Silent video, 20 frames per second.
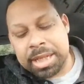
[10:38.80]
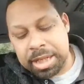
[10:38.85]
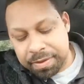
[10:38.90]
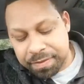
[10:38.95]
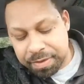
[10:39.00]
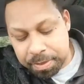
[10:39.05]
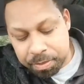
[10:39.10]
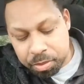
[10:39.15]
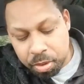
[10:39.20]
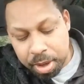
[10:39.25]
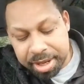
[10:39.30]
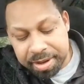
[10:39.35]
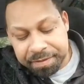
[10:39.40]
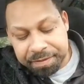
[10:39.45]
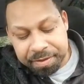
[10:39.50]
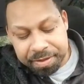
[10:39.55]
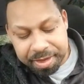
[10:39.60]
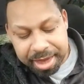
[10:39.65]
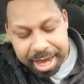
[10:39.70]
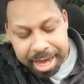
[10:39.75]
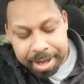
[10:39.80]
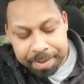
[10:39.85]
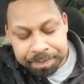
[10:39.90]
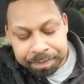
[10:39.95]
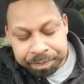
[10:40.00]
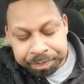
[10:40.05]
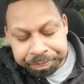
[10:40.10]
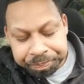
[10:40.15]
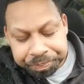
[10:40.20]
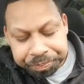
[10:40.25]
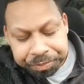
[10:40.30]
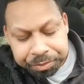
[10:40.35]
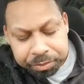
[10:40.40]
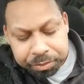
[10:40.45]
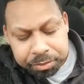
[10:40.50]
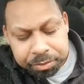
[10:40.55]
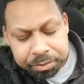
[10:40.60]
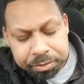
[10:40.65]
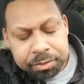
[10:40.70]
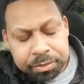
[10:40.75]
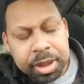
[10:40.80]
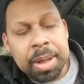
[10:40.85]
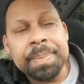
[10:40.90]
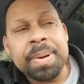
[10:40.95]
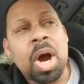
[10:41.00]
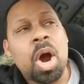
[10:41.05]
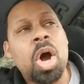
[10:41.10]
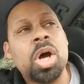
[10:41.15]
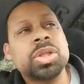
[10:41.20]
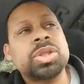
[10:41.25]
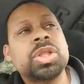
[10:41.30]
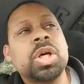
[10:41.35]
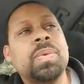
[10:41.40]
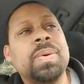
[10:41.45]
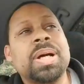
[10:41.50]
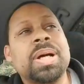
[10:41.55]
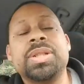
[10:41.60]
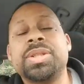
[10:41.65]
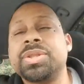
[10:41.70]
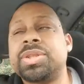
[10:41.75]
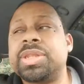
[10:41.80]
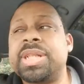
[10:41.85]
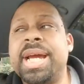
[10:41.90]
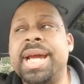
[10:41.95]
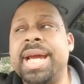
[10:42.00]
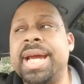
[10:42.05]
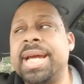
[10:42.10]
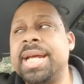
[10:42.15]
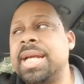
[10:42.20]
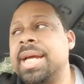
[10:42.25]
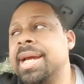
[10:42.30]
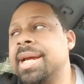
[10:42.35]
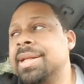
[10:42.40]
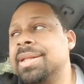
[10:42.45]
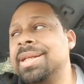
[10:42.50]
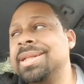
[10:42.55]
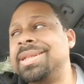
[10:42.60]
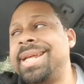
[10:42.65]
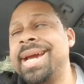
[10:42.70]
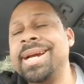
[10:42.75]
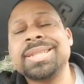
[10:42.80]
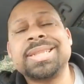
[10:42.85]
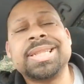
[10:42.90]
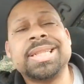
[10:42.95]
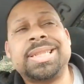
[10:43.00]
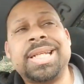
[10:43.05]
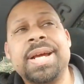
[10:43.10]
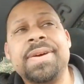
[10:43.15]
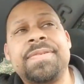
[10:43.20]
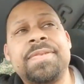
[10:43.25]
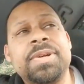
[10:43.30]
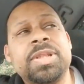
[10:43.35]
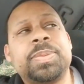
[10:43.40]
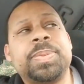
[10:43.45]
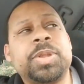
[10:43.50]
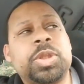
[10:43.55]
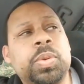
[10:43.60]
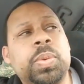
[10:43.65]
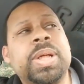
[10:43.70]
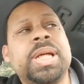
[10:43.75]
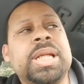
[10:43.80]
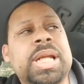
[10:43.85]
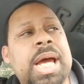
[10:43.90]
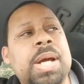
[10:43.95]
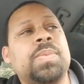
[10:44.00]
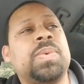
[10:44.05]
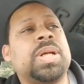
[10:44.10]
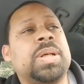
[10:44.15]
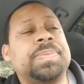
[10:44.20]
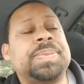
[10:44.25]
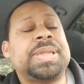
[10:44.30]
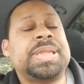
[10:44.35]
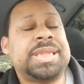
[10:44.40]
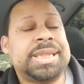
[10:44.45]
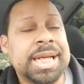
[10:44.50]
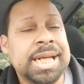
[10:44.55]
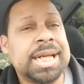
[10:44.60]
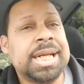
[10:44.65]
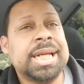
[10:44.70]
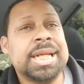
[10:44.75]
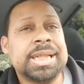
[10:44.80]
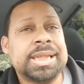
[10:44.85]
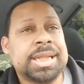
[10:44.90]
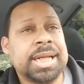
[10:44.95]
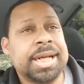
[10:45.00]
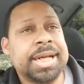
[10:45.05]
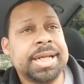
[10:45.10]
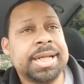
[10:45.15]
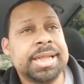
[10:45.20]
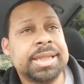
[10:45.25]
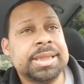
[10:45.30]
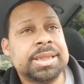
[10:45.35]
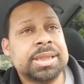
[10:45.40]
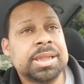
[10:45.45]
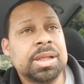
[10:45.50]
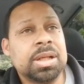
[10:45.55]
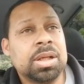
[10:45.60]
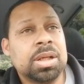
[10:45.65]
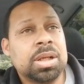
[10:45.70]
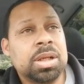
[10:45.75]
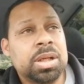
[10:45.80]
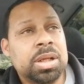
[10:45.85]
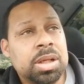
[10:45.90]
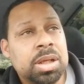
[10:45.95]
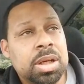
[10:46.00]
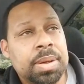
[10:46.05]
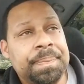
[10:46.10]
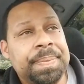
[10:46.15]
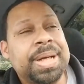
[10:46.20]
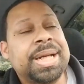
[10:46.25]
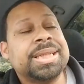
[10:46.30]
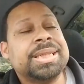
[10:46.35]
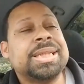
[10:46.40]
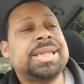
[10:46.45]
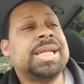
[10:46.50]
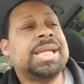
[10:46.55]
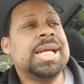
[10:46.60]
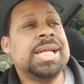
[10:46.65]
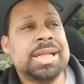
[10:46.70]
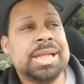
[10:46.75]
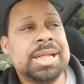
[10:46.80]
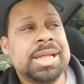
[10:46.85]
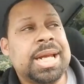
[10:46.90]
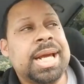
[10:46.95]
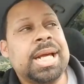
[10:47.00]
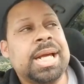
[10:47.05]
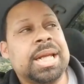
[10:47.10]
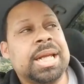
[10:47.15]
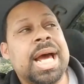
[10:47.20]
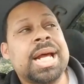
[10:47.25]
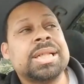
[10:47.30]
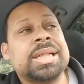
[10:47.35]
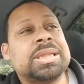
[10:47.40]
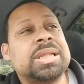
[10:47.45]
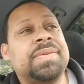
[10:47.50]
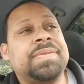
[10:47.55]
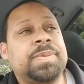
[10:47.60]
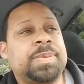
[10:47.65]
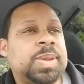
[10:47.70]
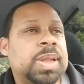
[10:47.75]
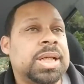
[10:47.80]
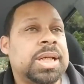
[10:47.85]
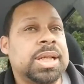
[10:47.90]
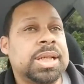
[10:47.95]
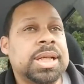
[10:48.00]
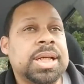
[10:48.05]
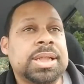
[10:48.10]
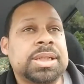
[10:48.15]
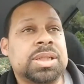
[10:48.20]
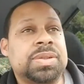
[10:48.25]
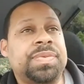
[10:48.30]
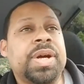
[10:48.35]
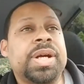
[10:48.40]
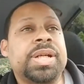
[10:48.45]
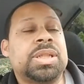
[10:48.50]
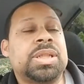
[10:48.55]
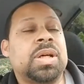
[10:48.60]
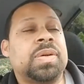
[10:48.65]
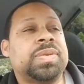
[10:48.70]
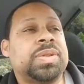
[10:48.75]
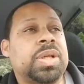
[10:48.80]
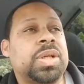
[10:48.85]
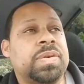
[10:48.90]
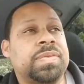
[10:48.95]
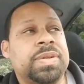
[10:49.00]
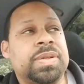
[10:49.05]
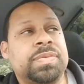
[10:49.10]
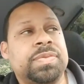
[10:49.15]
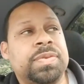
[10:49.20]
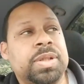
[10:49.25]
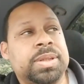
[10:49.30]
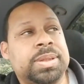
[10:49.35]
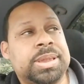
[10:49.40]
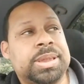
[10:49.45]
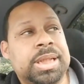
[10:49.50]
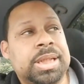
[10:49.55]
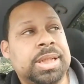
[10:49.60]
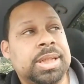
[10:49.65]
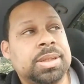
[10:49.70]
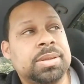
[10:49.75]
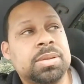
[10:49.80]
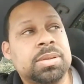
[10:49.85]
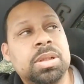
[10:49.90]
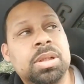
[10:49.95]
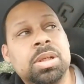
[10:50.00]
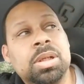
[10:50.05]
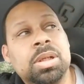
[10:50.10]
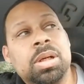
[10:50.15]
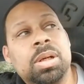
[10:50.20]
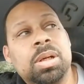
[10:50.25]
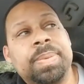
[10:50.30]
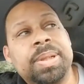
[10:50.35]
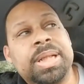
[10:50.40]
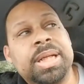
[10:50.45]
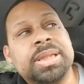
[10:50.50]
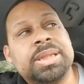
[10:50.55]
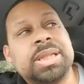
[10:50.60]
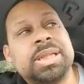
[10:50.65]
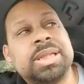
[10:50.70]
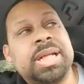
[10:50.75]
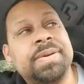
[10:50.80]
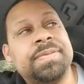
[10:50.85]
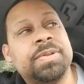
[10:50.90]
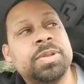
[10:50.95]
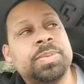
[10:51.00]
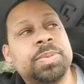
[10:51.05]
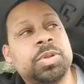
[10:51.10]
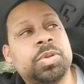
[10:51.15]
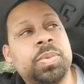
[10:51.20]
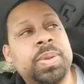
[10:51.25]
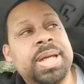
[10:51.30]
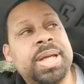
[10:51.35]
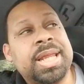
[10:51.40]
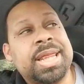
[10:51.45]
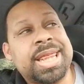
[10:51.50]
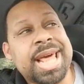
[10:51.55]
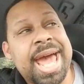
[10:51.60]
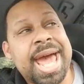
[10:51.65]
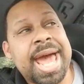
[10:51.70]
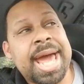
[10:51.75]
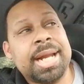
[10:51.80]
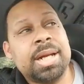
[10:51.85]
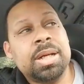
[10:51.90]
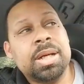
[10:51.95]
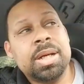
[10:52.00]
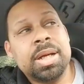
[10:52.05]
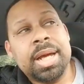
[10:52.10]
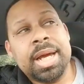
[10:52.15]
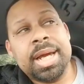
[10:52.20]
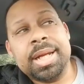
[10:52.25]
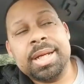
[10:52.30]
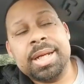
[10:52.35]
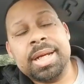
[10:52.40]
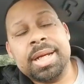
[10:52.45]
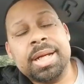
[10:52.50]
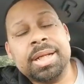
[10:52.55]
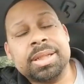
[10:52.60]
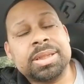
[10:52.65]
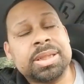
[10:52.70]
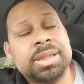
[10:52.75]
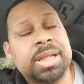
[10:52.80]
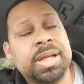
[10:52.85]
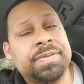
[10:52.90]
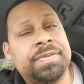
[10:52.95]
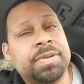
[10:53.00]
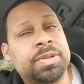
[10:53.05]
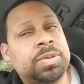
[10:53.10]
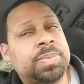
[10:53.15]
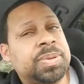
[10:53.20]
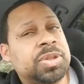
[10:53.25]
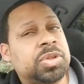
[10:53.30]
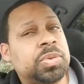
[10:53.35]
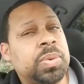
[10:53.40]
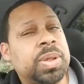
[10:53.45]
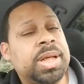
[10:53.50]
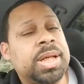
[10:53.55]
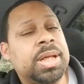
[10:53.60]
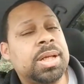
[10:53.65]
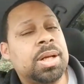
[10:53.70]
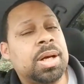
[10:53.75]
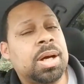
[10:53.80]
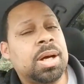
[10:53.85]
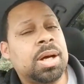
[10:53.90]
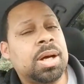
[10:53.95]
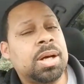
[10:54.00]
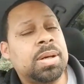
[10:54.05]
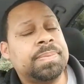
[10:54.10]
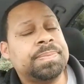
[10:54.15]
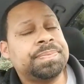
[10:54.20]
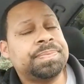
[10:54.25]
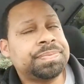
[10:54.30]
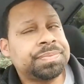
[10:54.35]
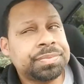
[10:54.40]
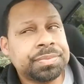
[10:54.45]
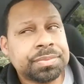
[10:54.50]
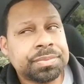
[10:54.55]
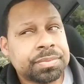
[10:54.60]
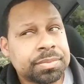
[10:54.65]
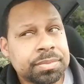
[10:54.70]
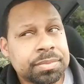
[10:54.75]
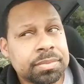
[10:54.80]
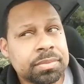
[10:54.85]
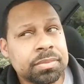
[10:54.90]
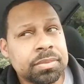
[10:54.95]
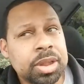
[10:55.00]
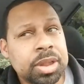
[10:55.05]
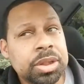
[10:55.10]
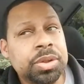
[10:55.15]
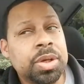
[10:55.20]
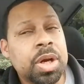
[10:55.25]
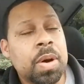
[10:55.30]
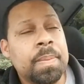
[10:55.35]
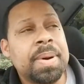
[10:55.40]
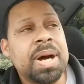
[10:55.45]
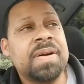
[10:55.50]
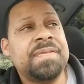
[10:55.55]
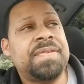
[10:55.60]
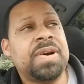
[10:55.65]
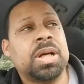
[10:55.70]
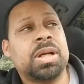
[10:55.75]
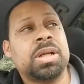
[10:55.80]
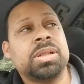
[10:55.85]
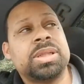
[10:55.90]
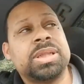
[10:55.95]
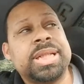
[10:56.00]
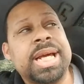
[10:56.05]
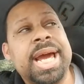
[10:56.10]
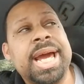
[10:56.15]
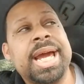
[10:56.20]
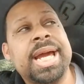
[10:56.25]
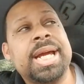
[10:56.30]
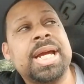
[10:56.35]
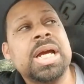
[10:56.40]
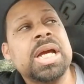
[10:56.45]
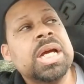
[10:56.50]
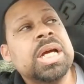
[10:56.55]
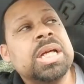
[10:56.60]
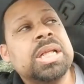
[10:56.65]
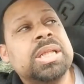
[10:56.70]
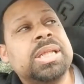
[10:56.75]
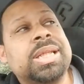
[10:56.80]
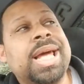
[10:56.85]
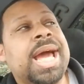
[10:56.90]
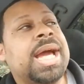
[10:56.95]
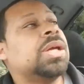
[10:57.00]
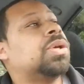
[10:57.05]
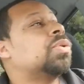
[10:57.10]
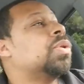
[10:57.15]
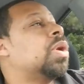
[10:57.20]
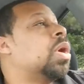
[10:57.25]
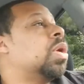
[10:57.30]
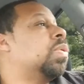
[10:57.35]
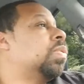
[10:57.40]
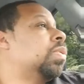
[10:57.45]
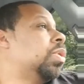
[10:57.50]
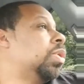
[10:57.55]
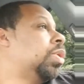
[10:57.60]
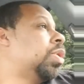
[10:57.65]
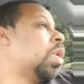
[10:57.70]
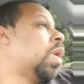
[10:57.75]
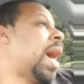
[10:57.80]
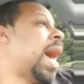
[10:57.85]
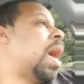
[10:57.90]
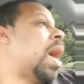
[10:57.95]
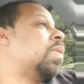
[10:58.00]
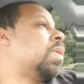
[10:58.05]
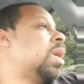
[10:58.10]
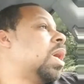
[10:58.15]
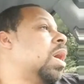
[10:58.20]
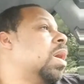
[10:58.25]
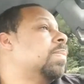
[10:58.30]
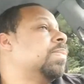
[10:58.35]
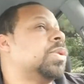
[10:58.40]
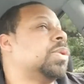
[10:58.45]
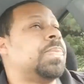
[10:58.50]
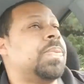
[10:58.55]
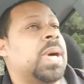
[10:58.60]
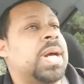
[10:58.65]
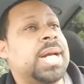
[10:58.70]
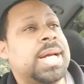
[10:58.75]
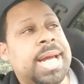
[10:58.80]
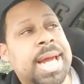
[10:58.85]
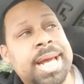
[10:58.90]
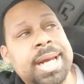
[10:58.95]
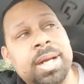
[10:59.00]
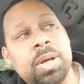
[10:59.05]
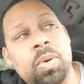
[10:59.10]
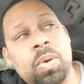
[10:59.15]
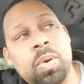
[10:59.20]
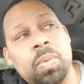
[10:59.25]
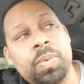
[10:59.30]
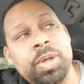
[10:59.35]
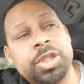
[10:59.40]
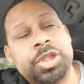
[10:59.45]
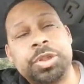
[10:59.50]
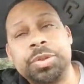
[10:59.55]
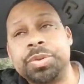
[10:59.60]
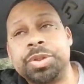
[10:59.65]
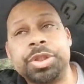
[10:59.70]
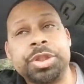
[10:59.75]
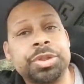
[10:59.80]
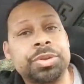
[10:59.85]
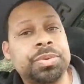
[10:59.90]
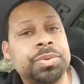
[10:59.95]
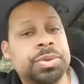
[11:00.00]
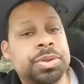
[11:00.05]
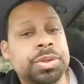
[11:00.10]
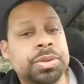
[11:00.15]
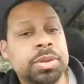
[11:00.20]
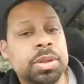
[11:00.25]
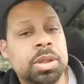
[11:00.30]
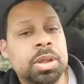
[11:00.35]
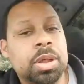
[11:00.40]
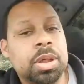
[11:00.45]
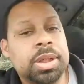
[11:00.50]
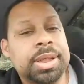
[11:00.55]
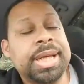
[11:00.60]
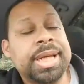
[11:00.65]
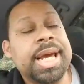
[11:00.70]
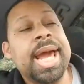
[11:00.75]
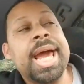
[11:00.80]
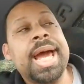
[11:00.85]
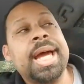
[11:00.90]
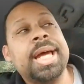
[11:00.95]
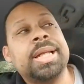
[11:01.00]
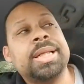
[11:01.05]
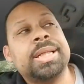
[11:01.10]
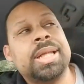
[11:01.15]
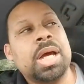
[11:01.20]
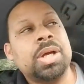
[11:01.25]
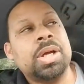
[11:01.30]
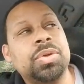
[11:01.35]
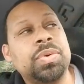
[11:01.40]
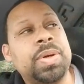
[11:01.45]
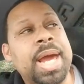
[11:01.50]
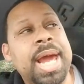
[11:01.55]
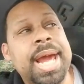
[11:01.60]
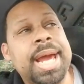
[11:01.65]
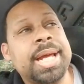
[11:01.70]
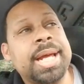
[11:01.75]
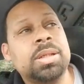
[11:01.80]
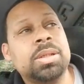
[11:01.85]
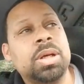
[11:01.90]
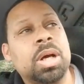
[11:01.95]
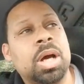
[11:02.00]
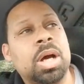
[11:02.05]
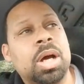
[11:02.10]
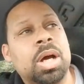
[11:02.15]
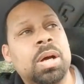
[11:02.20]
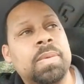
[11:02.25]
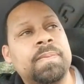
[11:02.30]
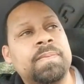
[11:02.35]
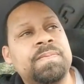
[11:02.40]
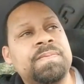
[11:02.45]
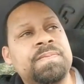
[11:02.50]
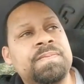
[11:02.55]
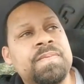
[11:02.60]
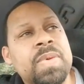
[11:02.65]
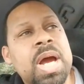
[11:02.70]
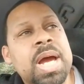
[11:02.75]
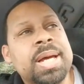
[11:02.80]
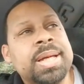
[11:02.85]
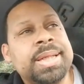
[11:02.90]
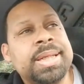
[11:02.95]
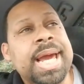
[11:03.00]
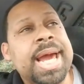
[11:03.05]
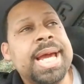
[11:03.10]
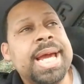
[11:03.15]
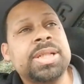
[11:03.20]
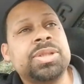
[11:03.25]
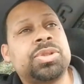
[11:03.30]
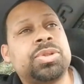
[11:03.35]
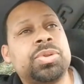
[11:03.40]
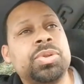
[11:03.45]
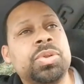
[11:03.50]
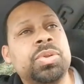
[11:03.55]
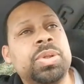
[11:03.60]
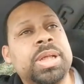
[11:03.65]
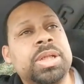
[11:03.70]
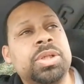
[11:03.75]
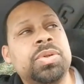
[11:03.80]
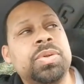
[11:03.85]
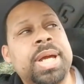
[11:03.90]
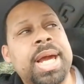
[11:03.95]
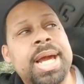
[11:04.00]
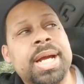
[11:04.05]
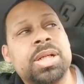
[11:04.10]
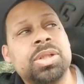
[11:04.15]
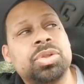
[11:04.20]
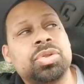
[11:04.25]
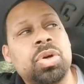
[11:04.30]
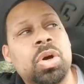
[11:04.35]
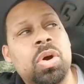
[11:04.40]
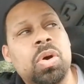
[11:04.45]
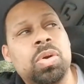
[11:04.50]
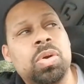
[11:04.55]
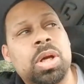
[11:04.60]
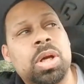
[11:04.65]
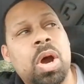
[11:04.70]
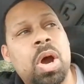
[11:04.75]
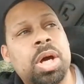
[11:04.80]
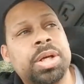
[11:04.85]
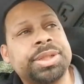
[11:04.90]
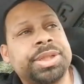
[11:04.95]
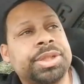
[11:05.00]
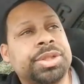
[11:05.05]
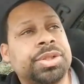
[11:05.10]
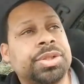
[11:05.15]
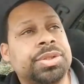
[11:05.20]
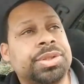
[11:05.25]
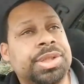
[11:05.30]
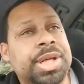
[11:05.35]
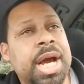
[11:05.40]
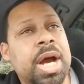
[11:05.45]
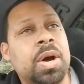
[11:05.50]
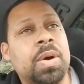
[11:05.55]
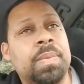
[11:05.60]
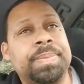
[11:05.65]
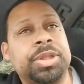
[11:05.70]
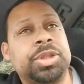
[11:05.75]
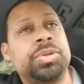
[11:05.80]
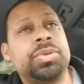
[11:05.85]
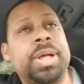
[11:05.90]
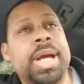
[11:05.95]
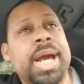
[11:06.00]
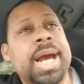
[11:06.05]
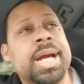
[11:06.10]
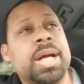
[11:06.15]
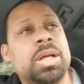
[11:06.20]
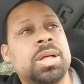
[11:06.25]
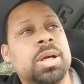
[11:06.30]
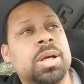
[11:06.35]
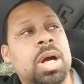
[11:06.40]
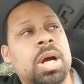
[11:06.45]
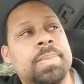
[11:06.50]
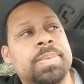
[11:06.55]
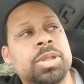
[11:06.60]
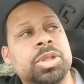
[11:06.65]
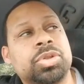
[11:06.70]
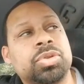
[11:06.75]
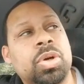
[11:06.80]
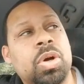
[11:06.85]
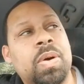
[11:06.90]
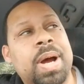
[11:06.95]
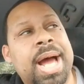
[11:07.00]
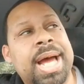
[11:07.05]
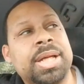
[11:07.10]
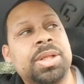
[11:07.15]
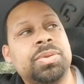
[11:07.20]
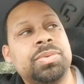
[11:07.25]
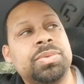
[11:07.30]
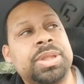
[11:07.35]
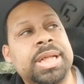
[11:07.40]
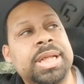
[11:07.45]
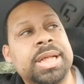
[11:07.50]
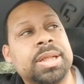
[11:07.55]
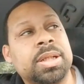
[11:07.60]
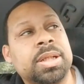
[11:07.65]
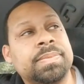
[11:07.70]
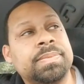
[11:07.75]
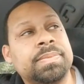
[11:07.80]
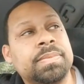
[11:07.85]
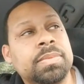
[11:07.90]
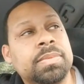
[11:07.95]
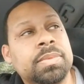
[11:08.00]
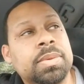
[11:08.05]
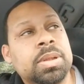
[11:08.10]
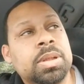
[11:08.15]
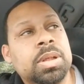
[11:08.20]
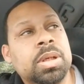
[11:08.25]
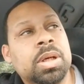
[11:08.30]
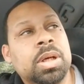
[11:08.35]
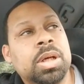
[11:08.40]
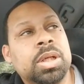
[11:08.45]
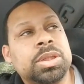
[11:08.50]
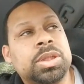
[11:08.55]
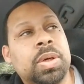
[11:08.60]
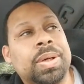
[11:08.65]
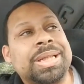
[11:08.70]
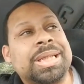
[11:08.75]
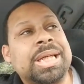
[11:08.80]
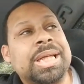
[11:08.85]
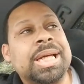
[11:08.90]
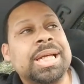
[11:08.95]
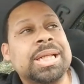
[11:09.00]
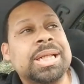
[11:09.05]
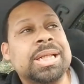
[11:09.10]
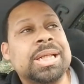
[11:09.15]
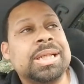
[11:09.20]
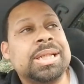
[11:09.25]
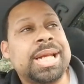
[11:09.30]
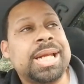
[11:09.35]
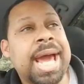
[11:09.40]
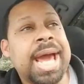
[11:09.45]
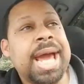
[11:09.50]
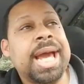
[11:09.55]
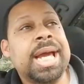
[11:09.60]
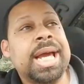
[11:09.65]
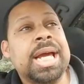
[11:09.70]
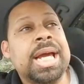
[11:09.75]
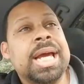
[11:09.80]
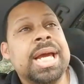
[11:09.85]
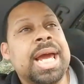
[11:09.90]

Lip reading: him credit for that. But also understand that there's a difference between like what Obsidian does, because at the end of the day, a lot of stuff Obsidian does is very self-serving for Obsidian. But there's a difference between that, and then there's a difference between motherfuckers saying that, your outcomes are predicated on what you choose. Yeah, you can't yeah, it's true that you can't control the cards that you're dealt, but you can control how you deal them. So at the end of the day,